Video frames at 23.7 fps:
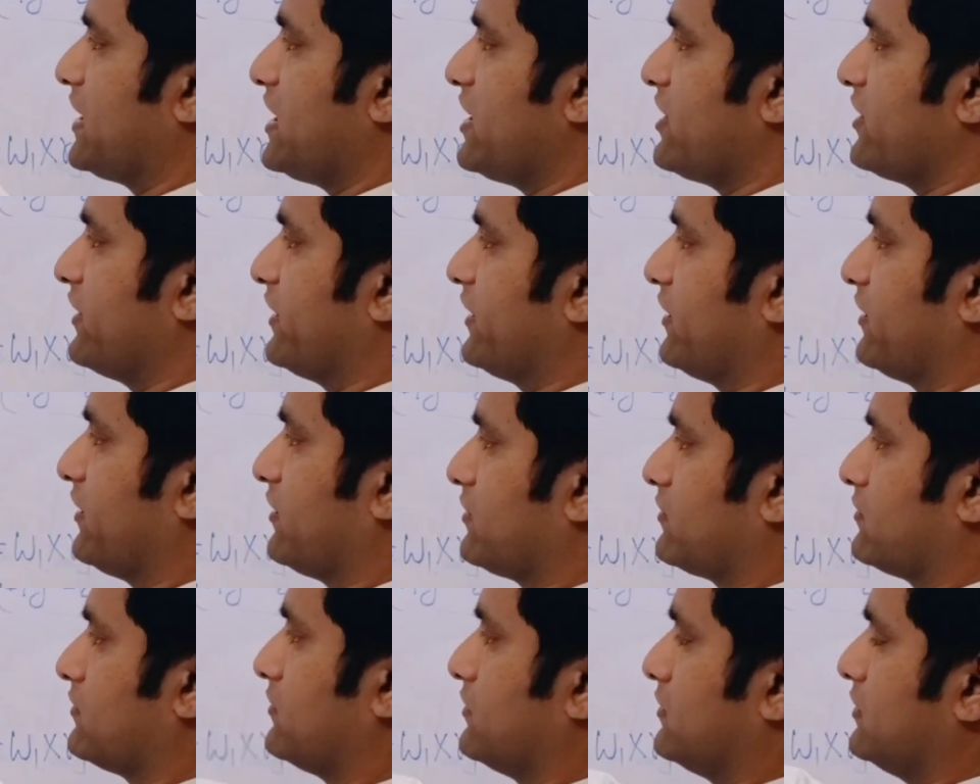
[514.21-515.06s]
so
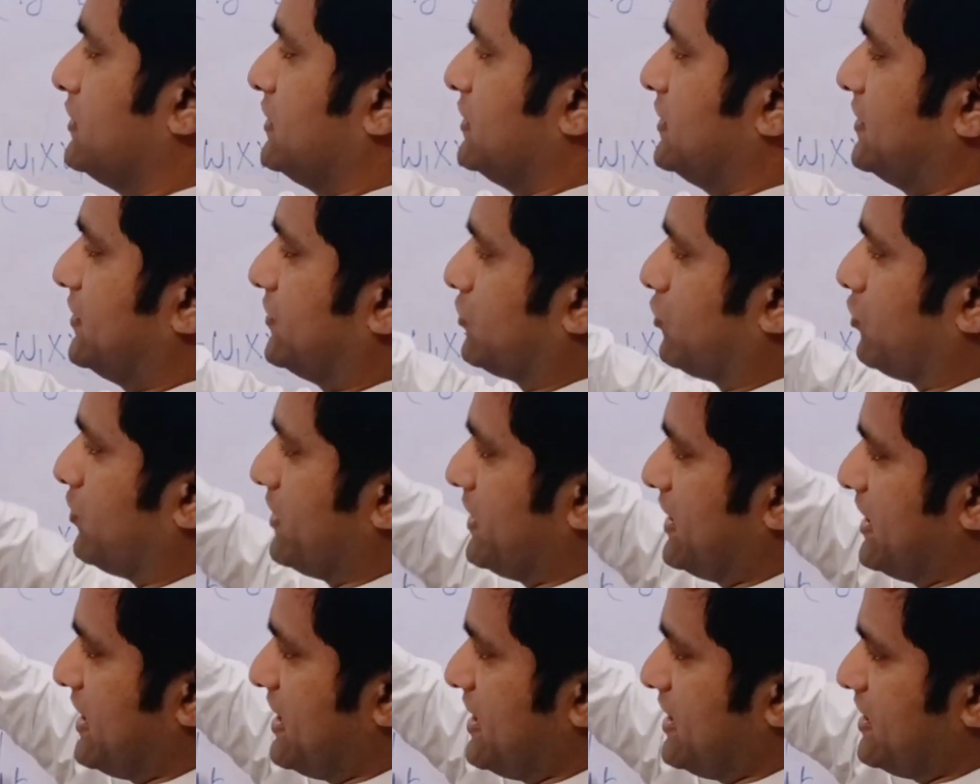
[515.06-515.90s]
he is
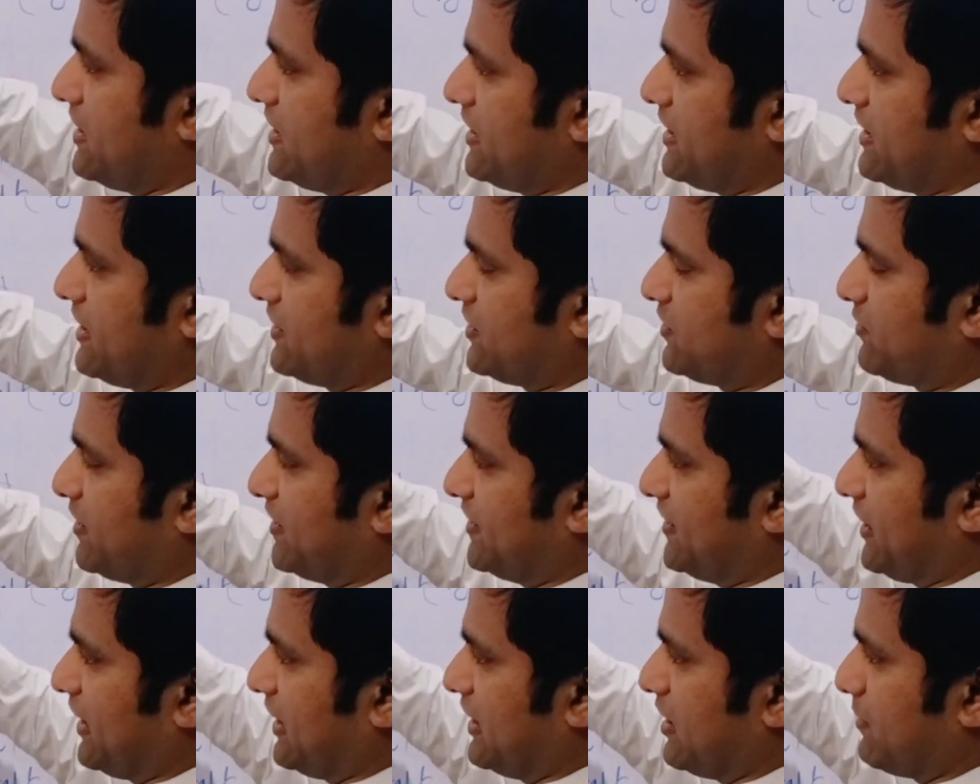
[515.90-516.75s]
basically applying force
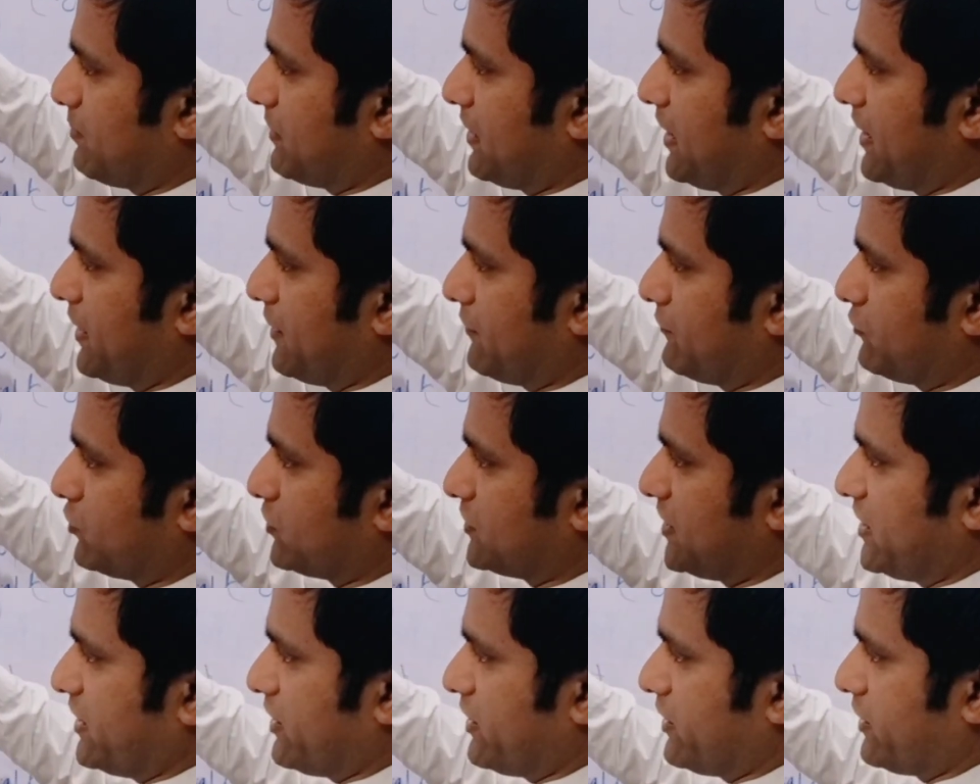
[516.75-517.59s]
here.
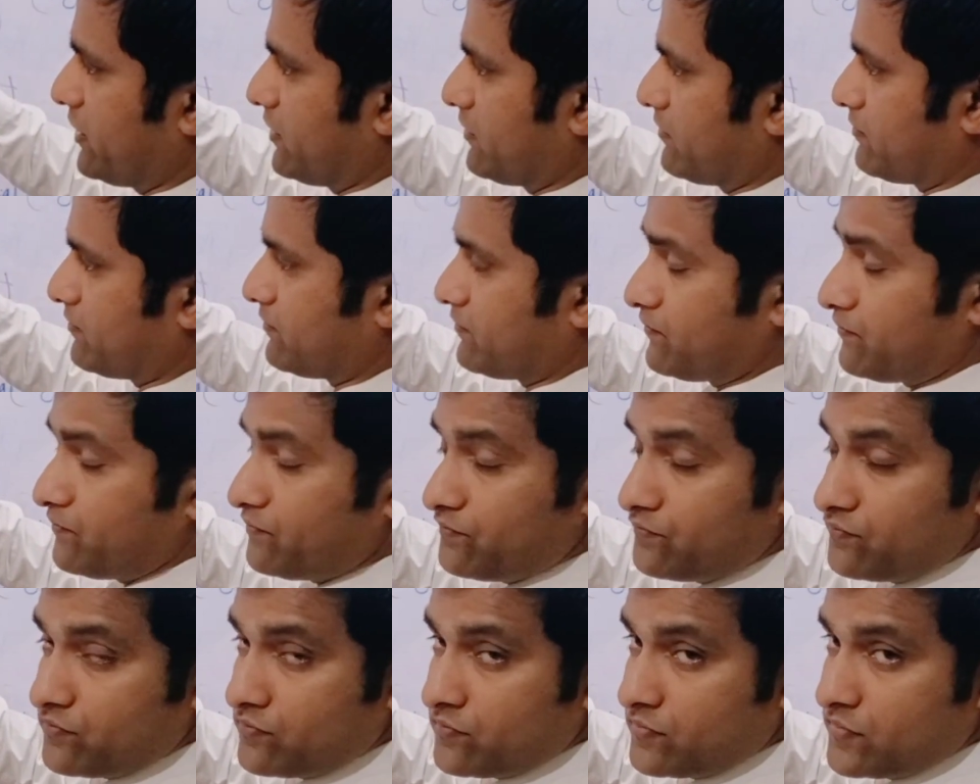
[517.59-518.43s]

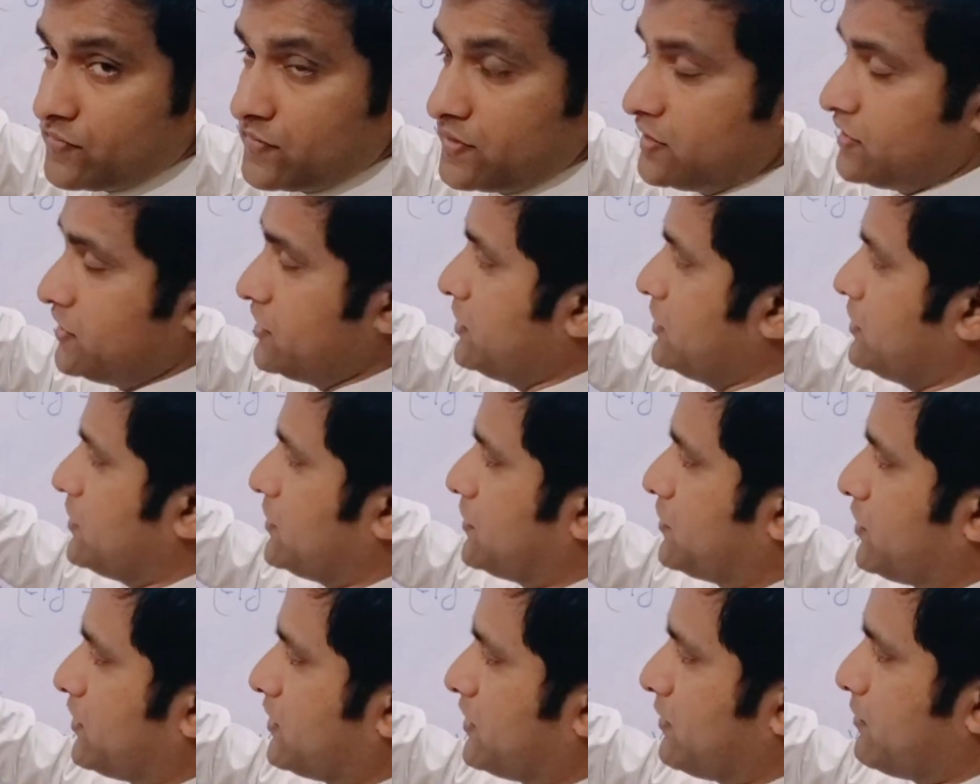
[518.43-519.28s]
So the marker is
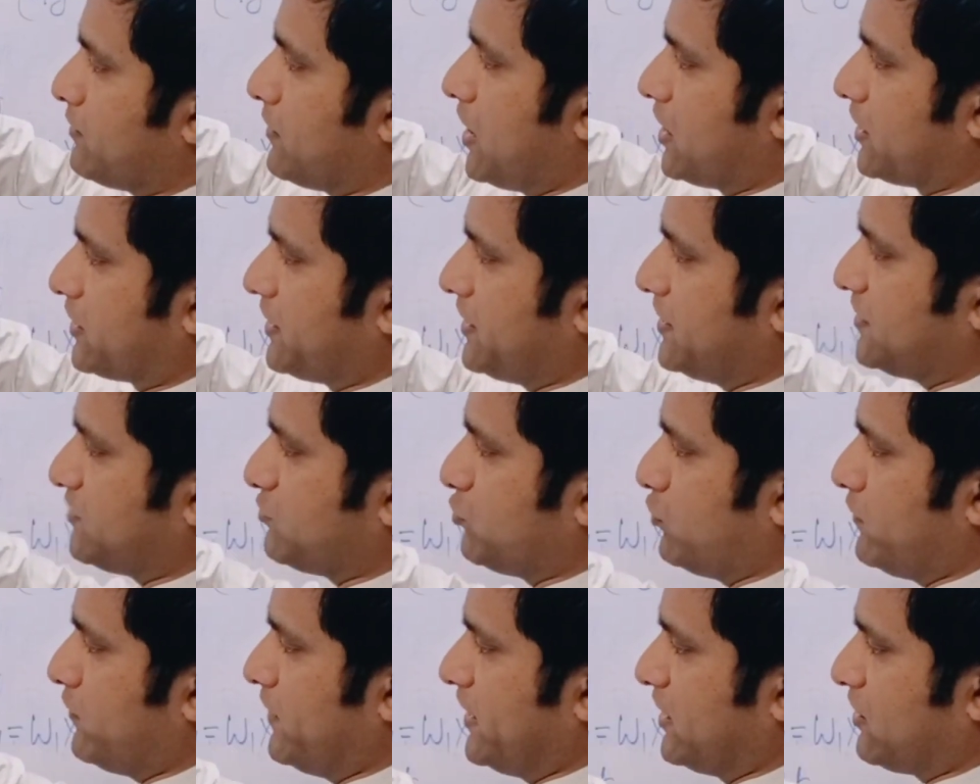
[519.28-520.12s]
moving right side. This
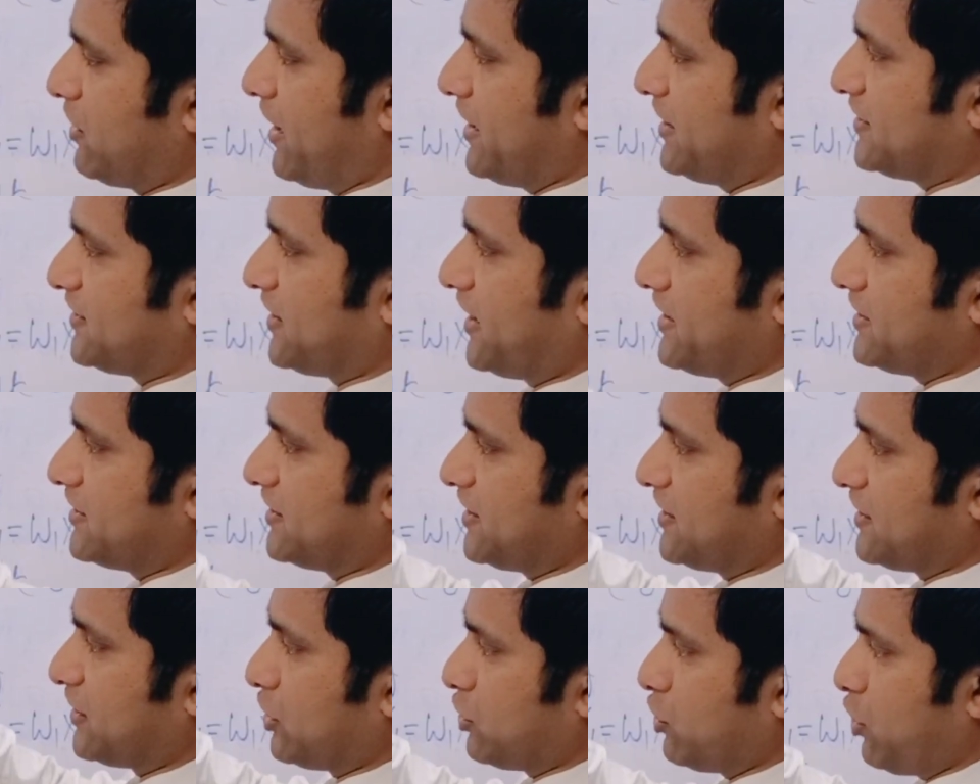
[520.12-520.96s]
is clockwise
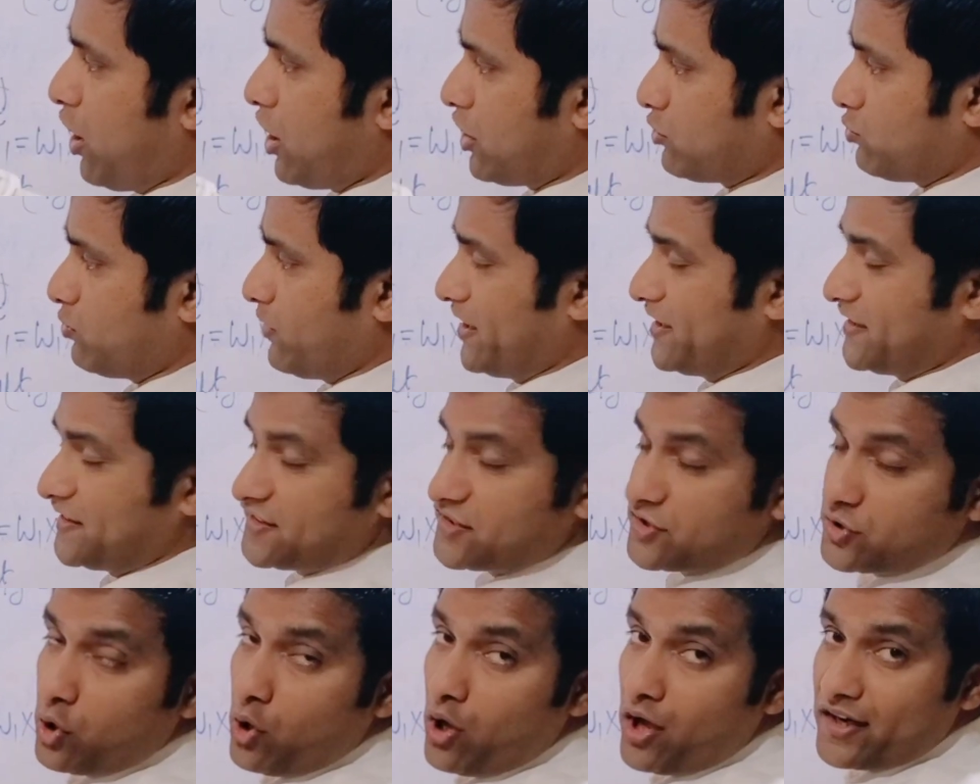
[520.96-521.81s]

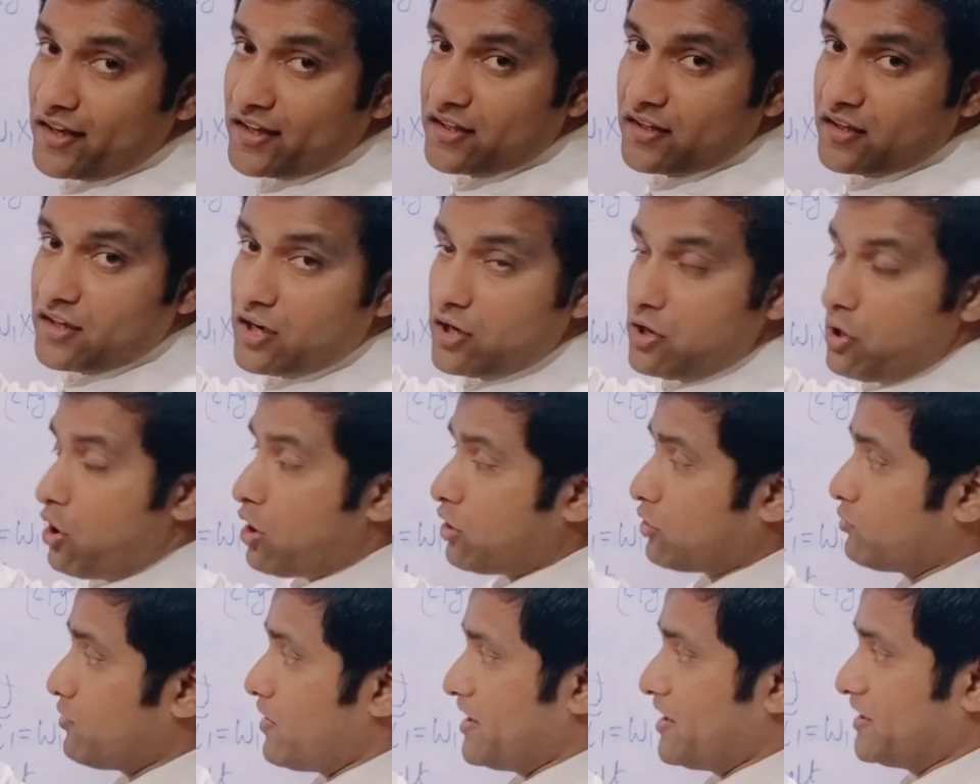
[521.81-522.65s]
torque,
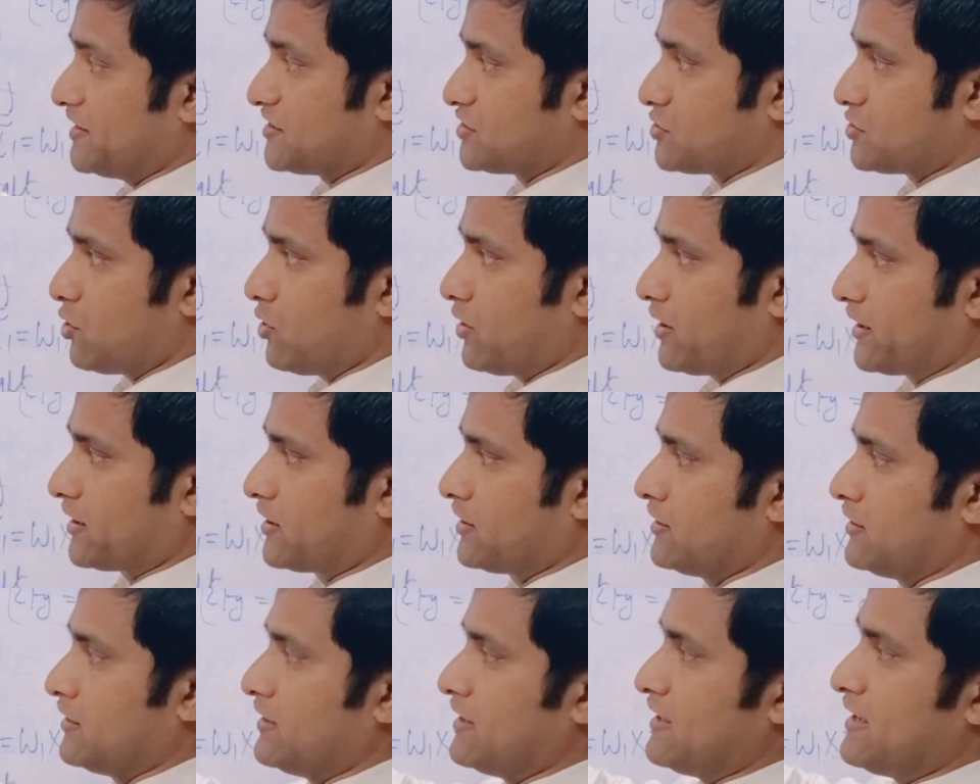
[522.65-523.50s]
and
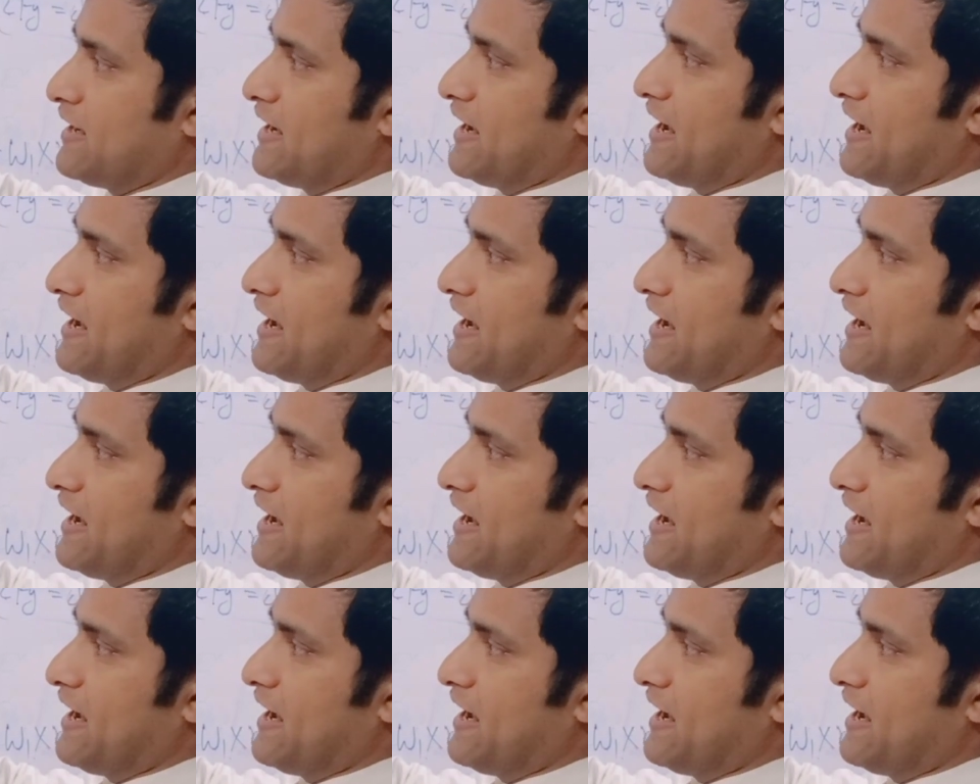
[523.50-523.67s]
when